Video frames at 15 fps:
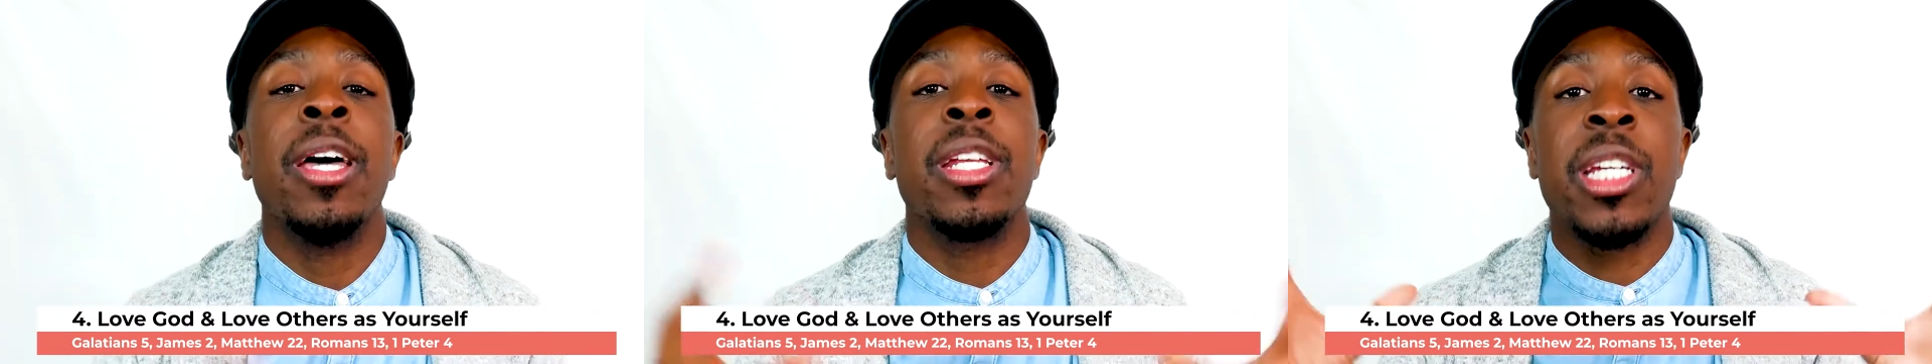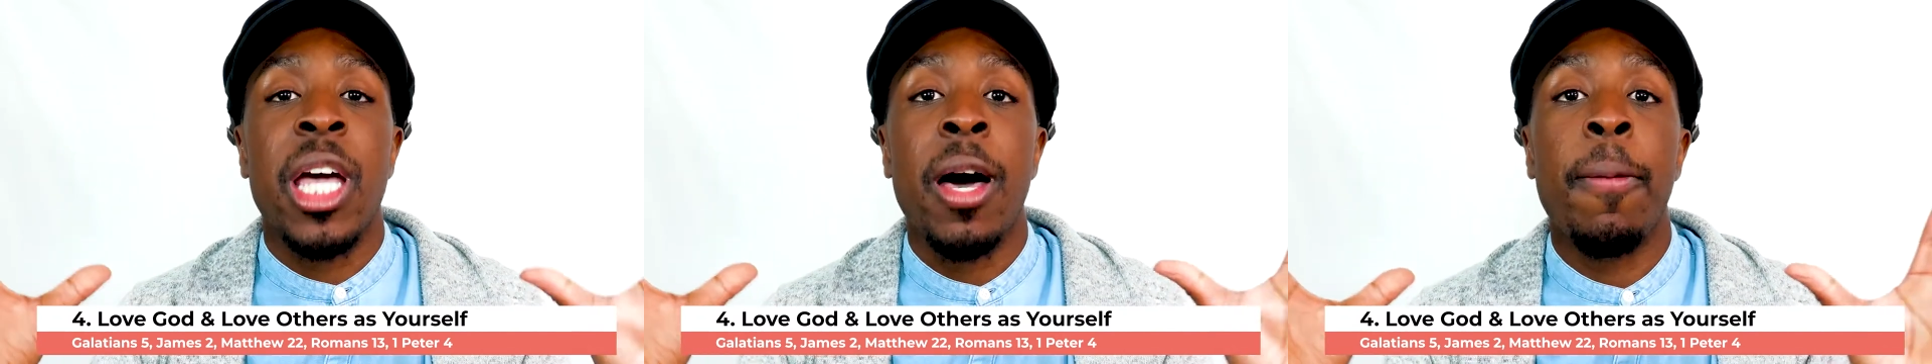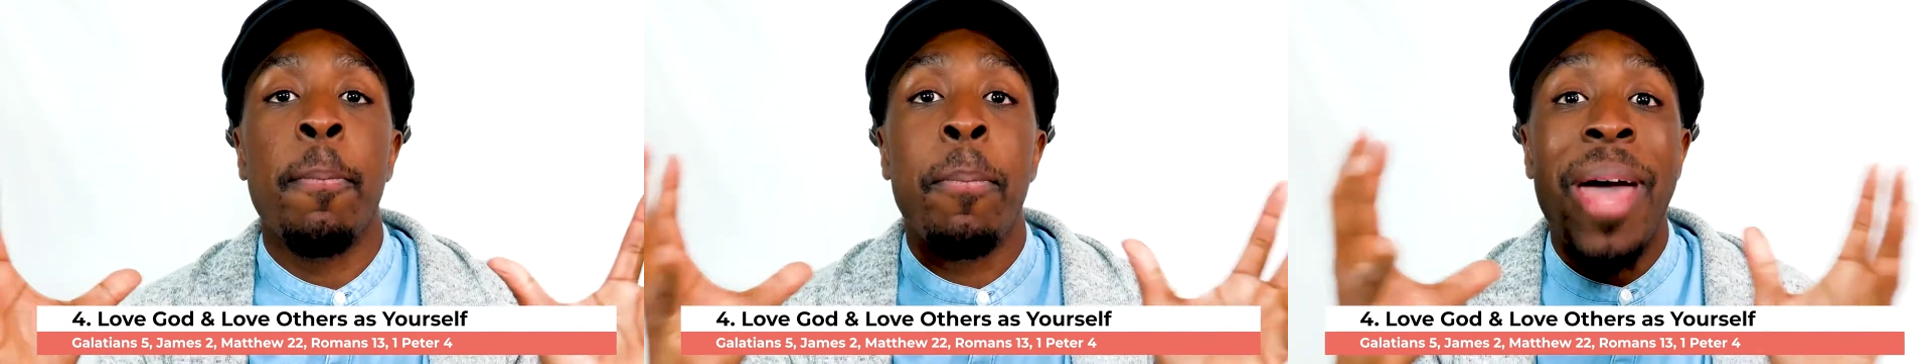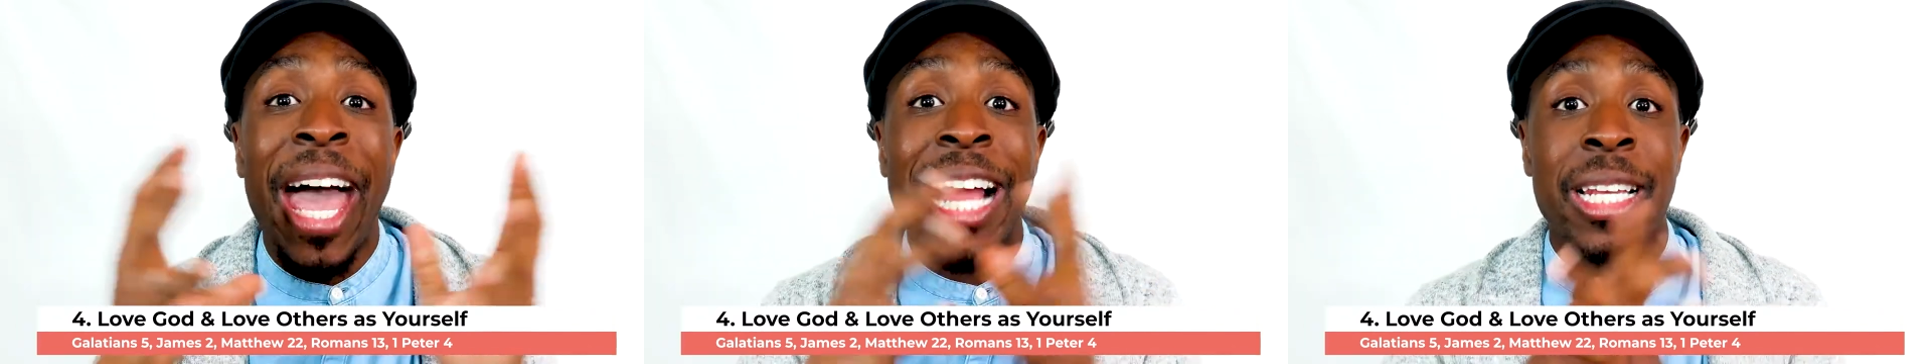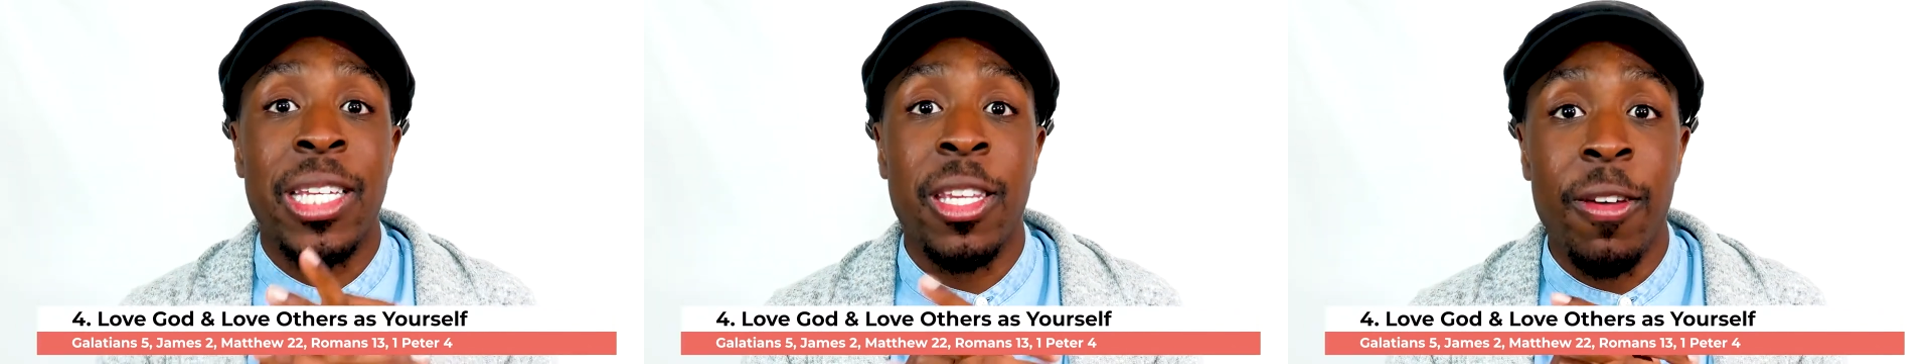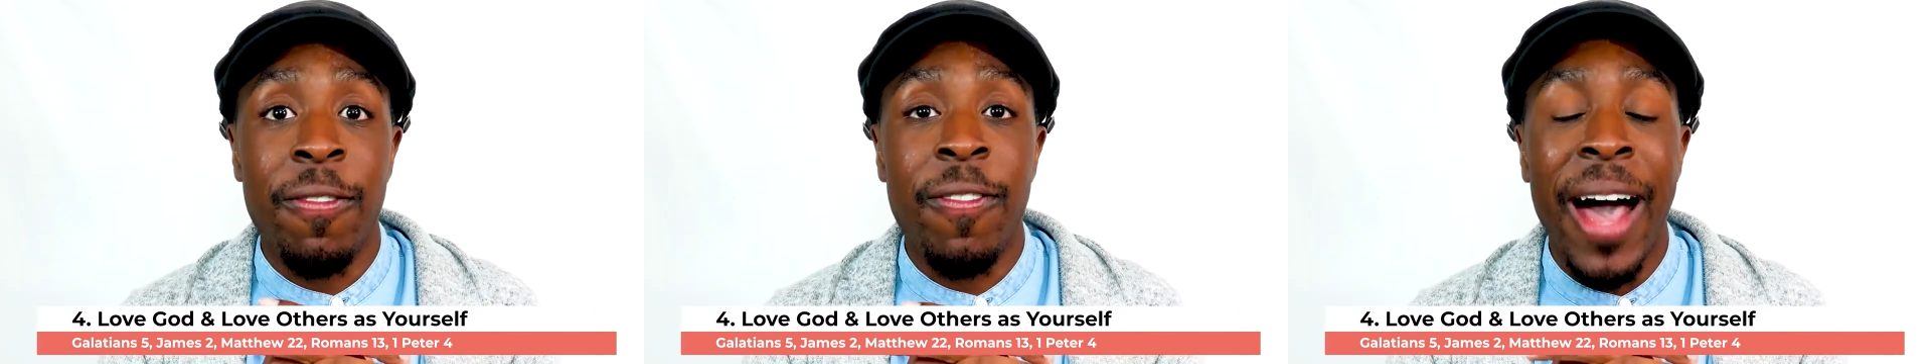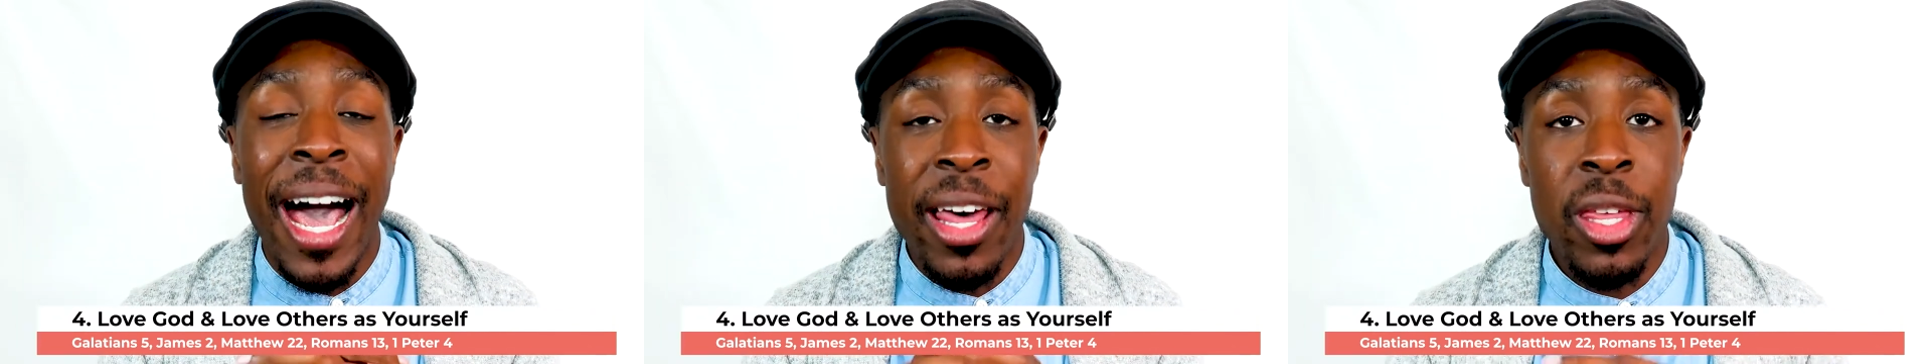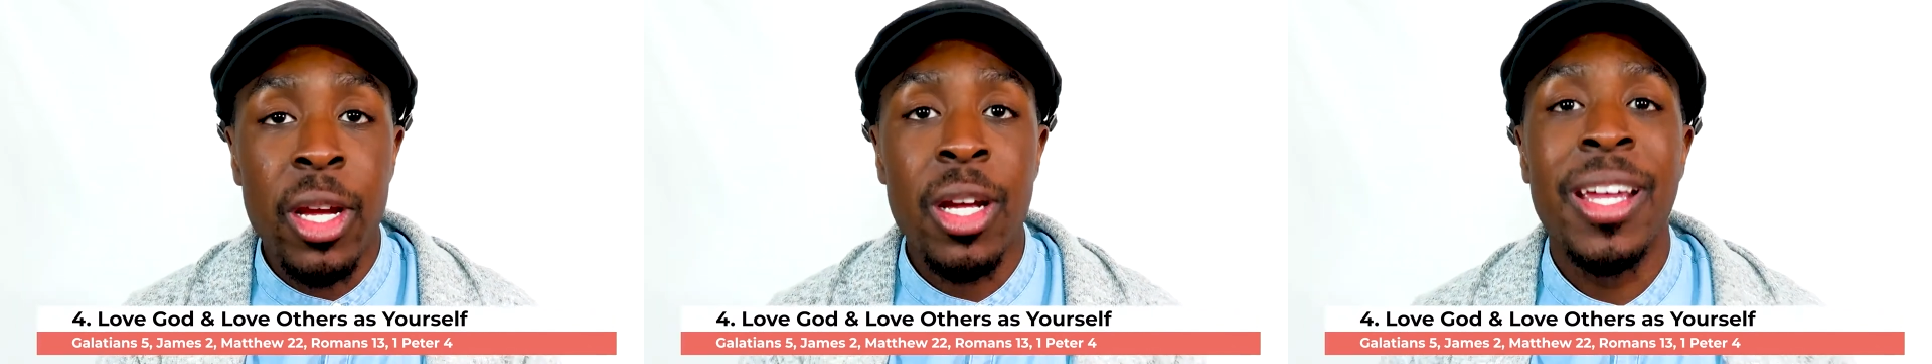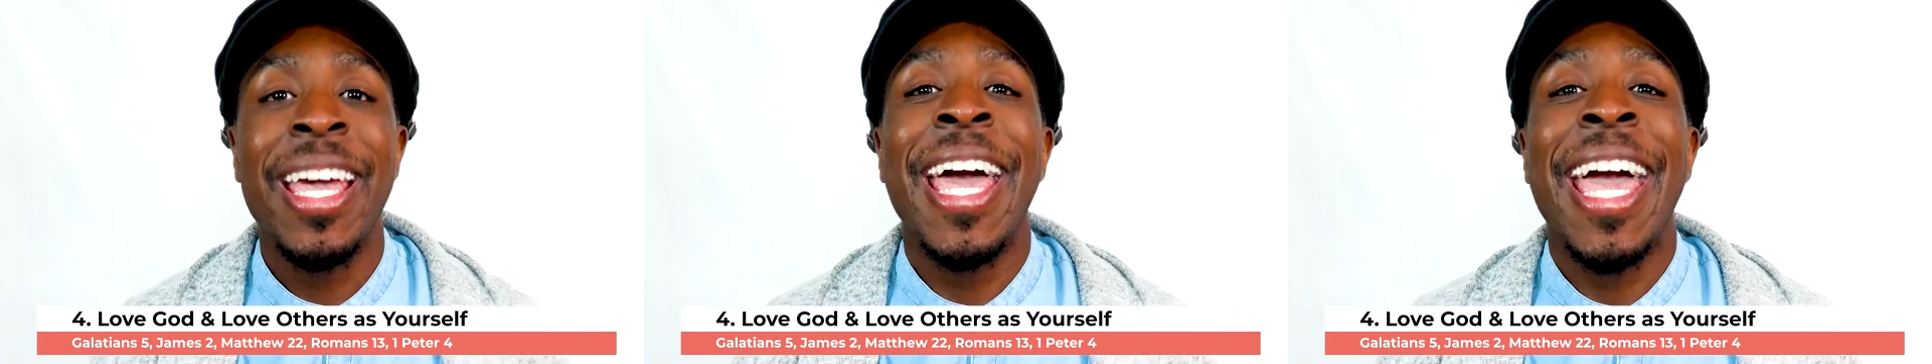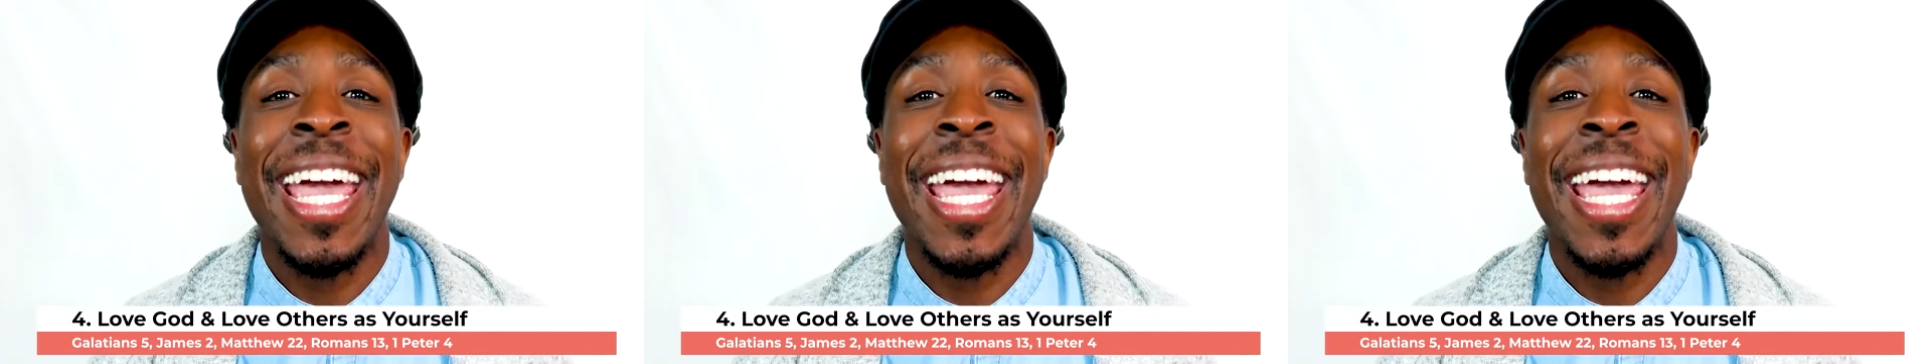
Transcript: to come back to the Father